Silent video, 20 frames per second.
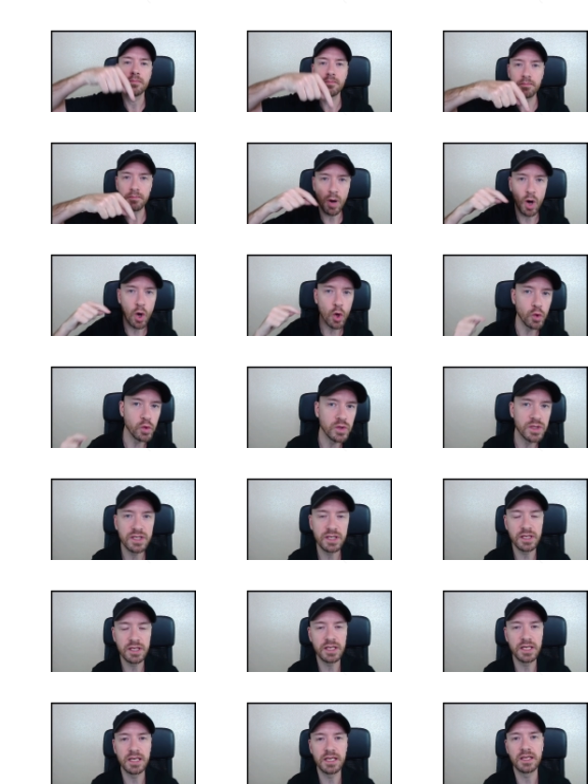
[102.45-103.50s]
post
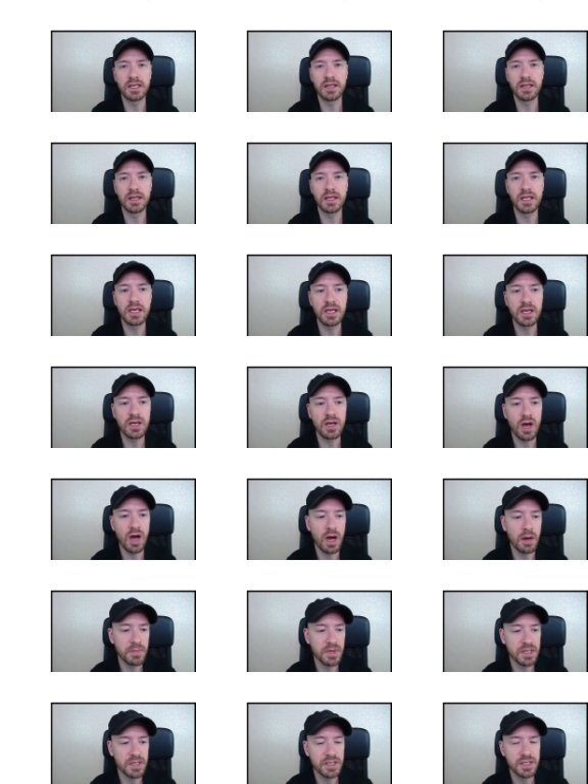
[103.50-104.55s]
it in the
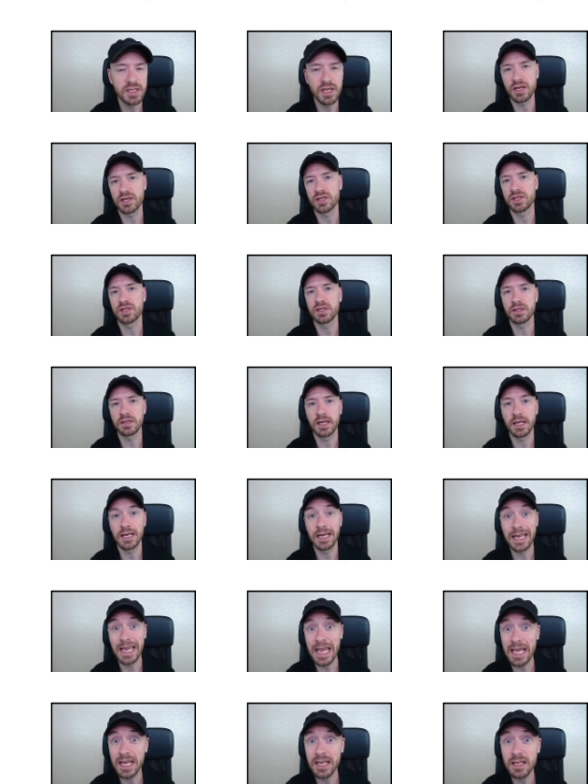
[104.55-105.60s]
comments section. And
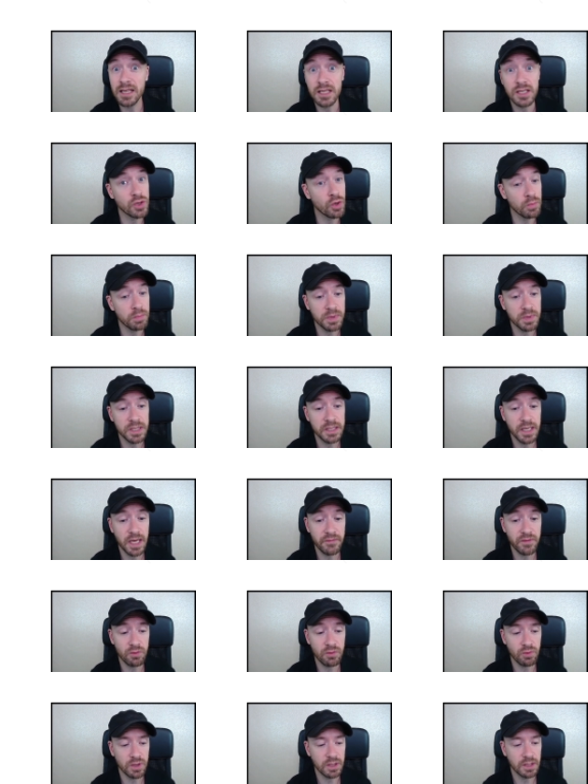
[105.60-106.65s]
again, it's open to
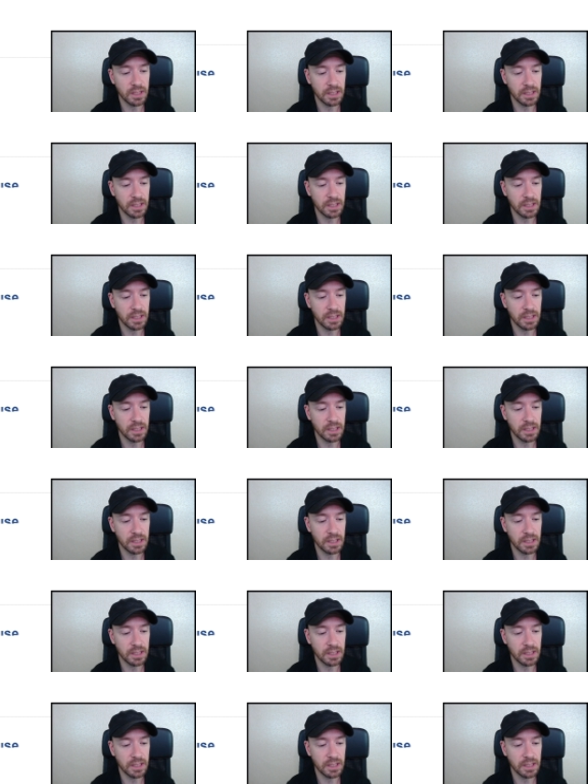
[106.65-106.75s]
everyone.